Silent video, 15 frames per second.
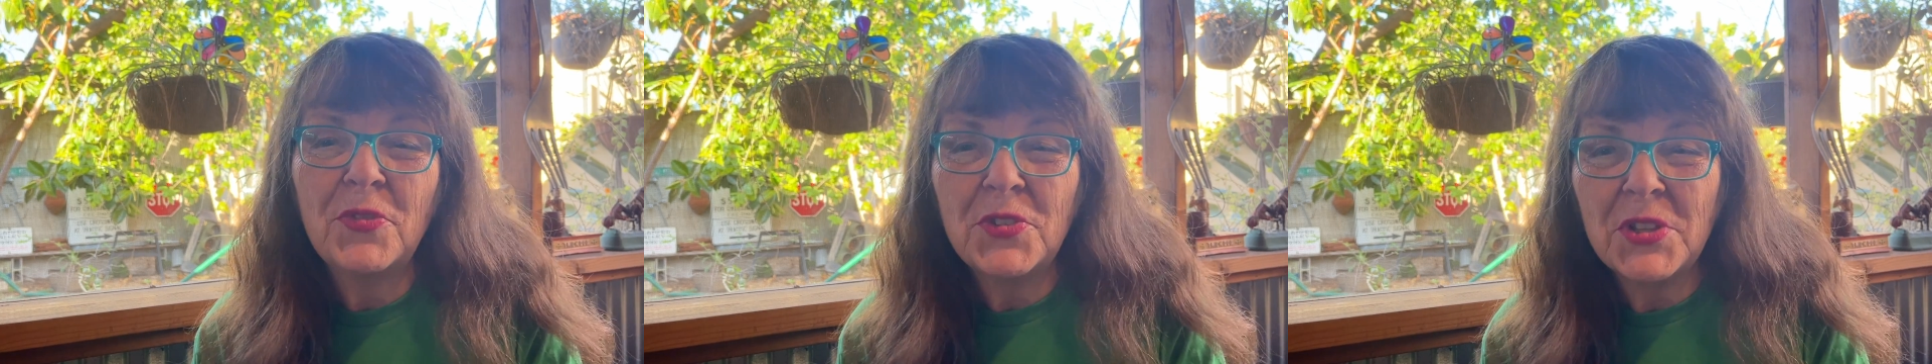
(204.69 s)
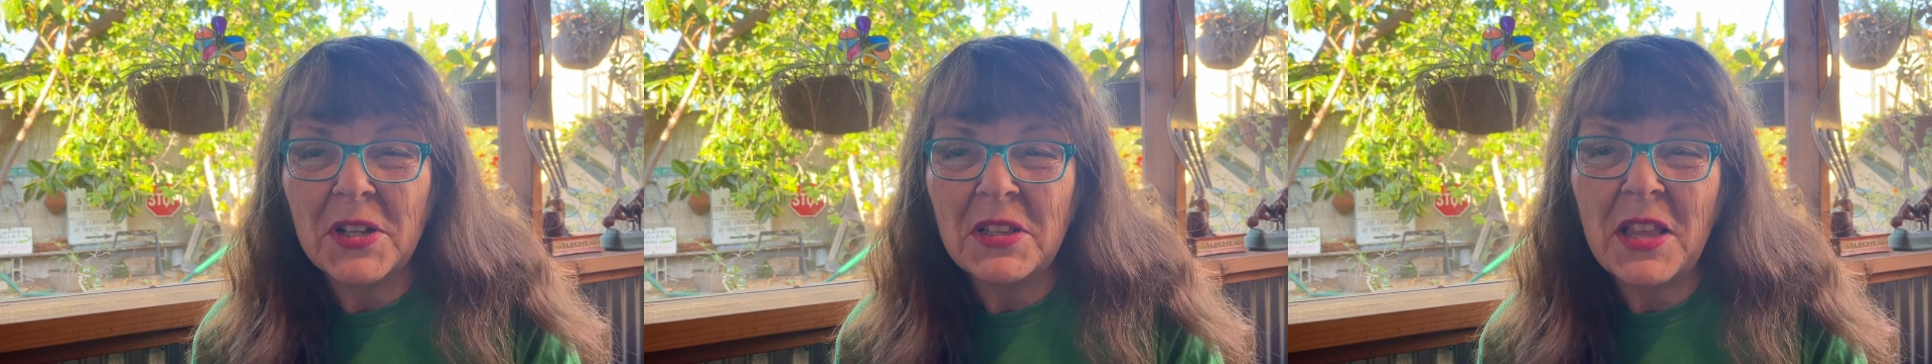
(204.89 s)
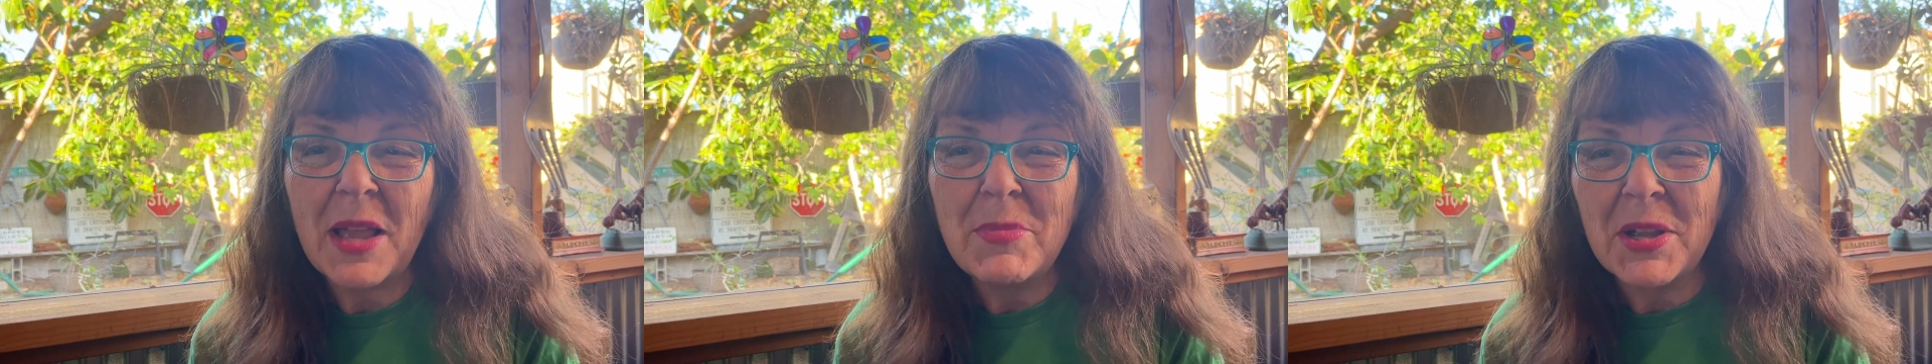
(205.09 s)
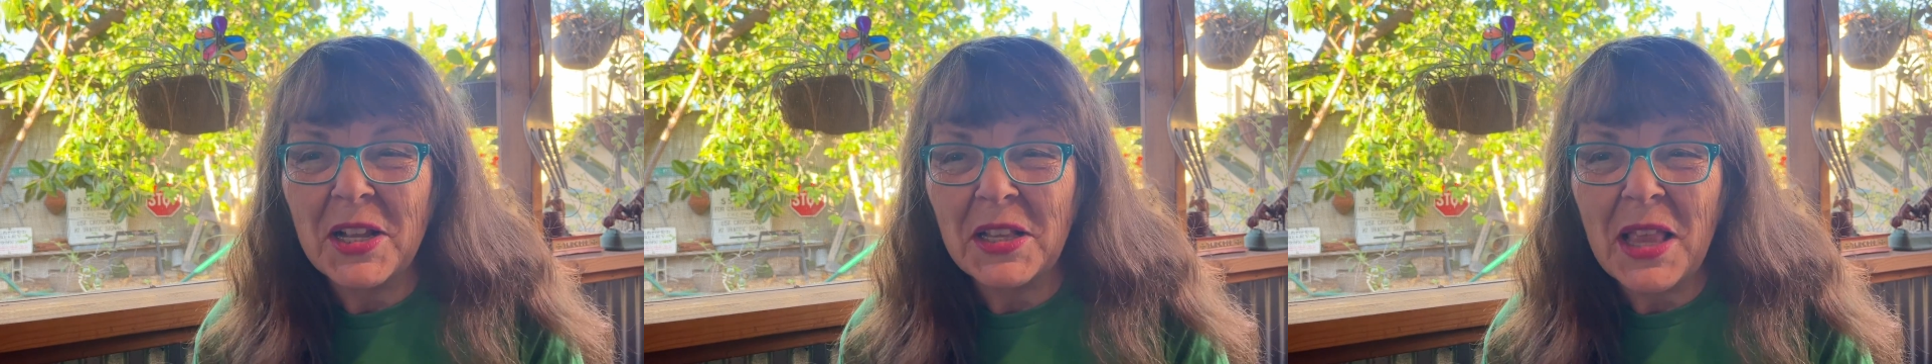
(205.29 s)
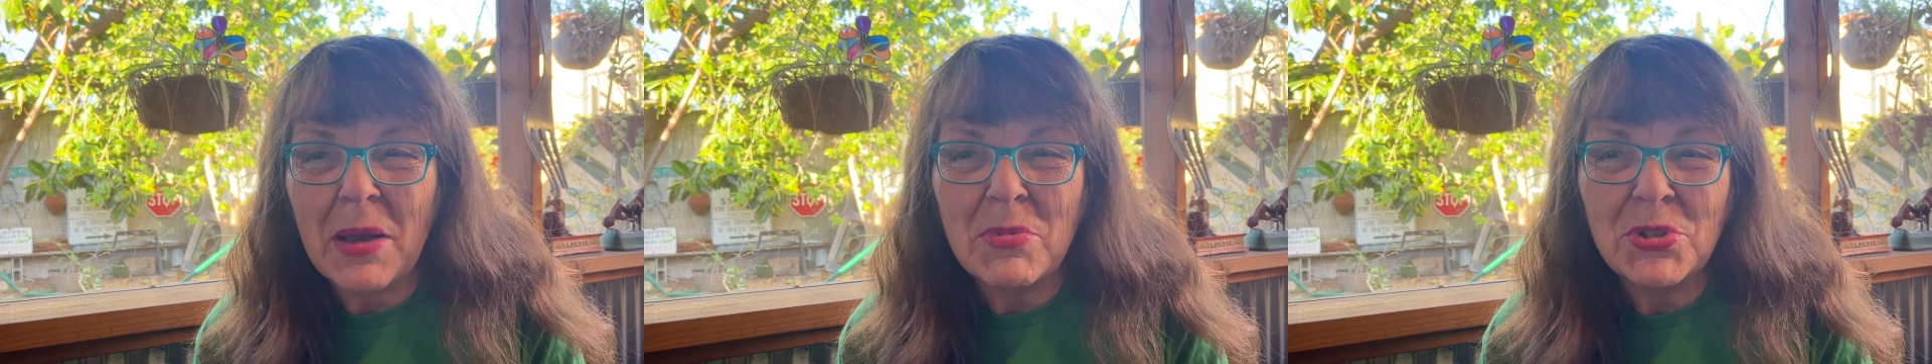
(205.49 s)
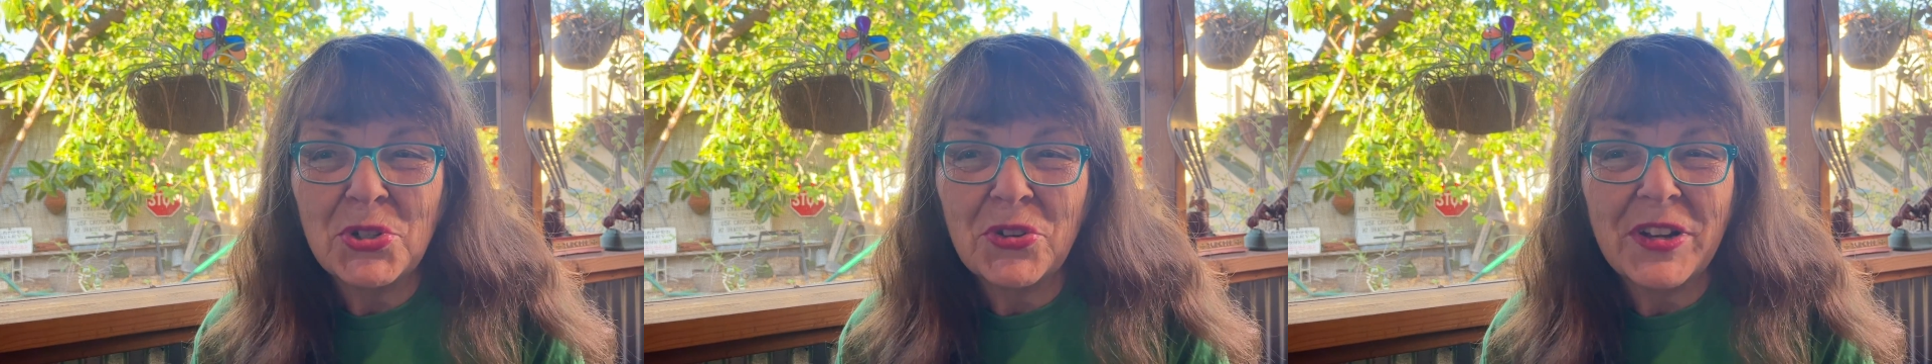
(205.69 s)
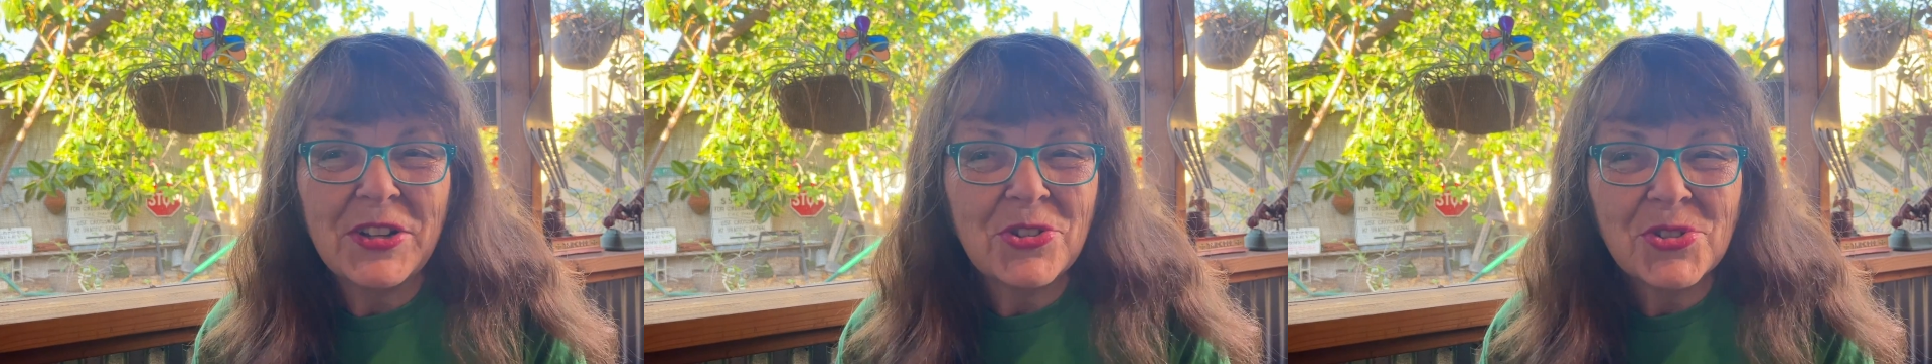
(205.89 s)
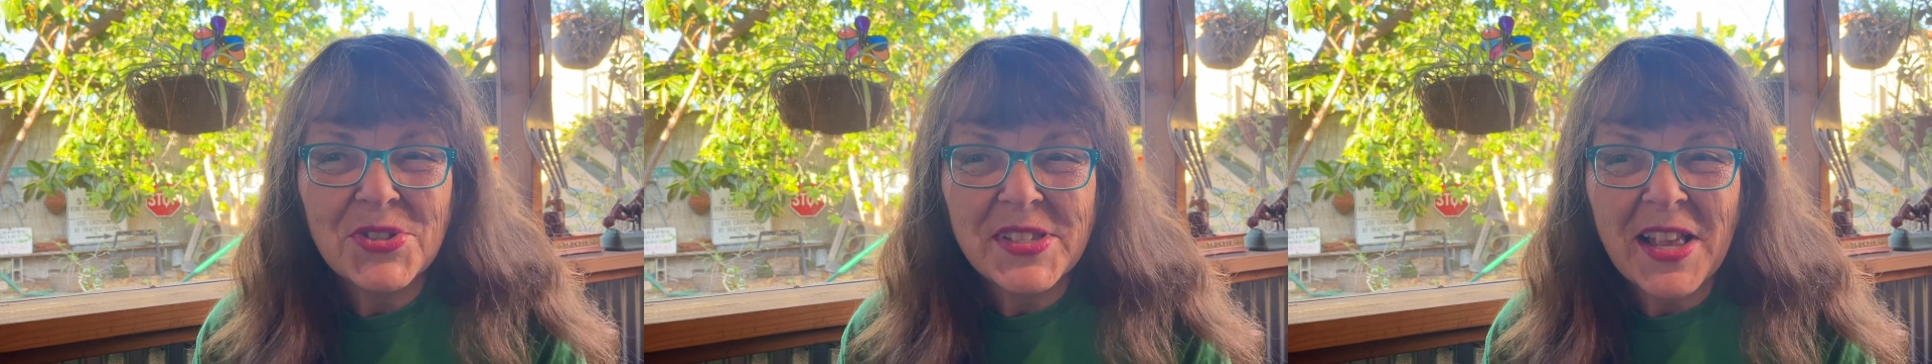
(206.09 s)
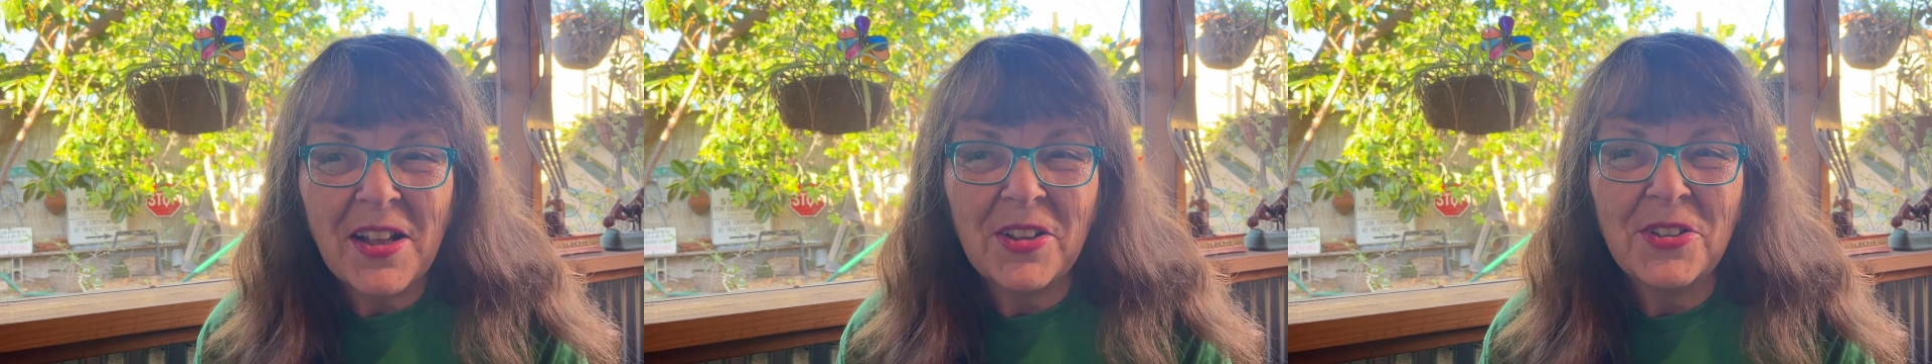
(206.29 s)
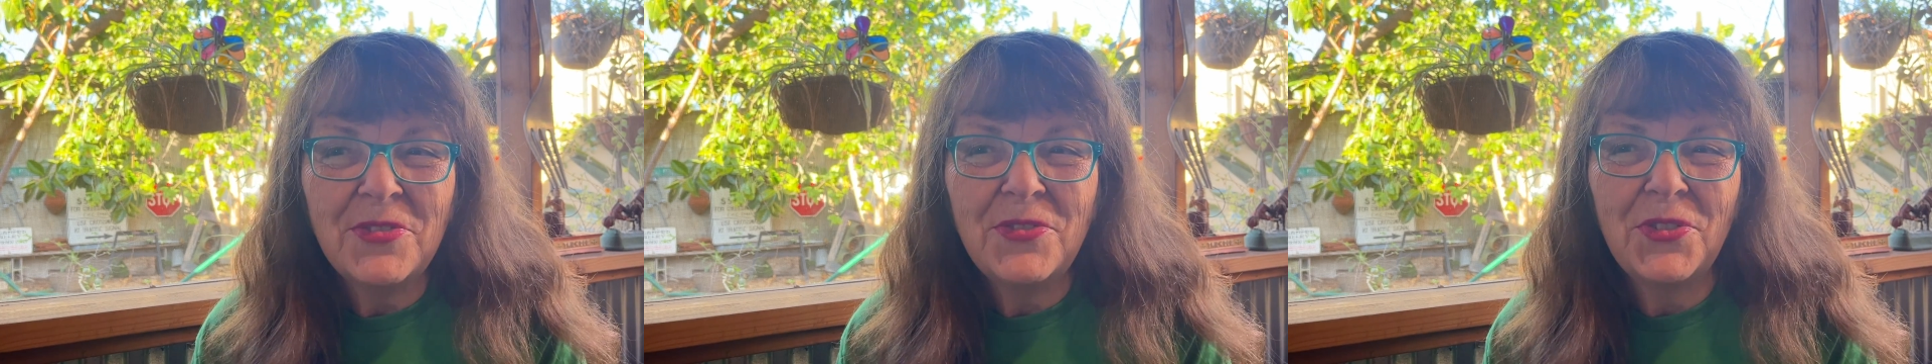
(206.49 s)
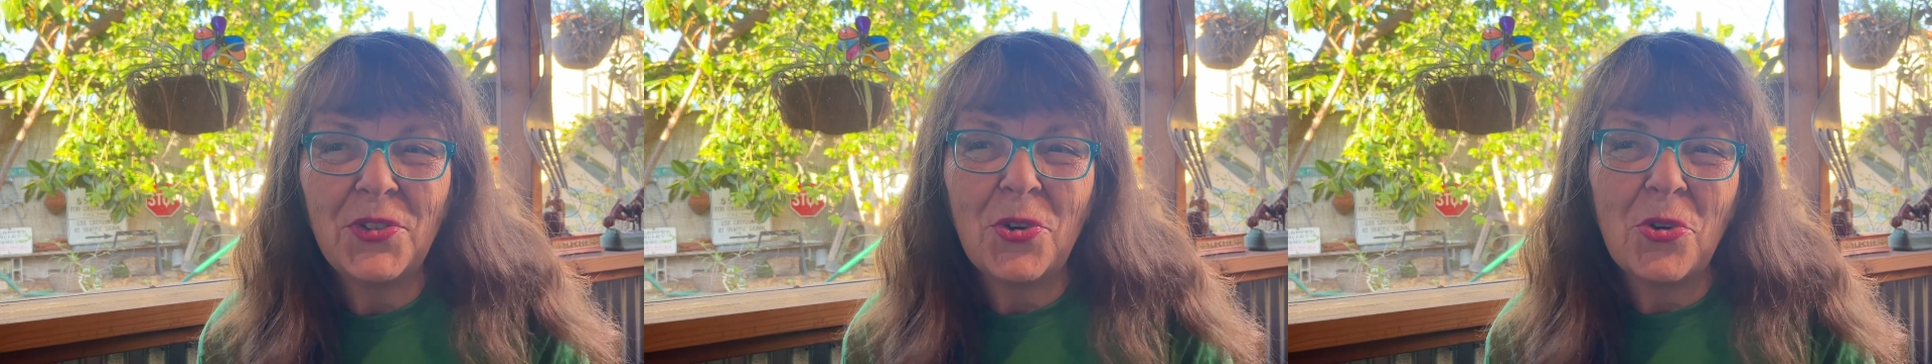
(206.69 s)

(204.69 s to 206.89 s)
for the Climate Collaboratory yourself,